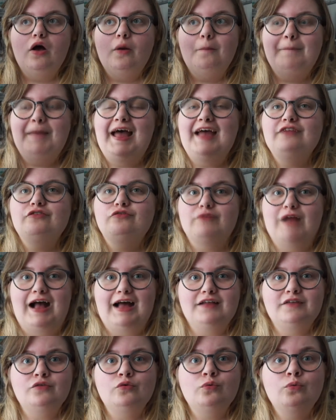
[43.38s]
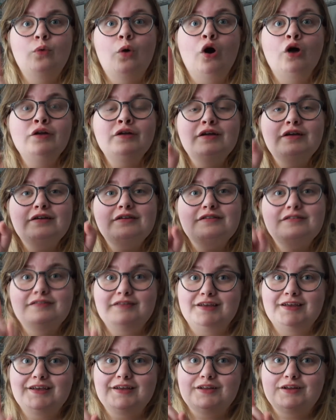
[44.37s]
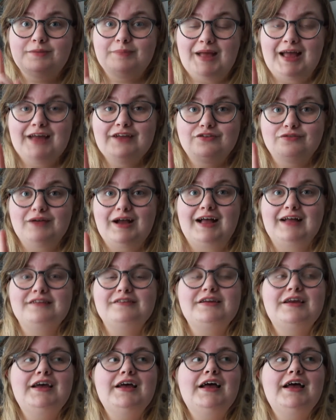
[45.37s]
Pet rat, one singular pet rat.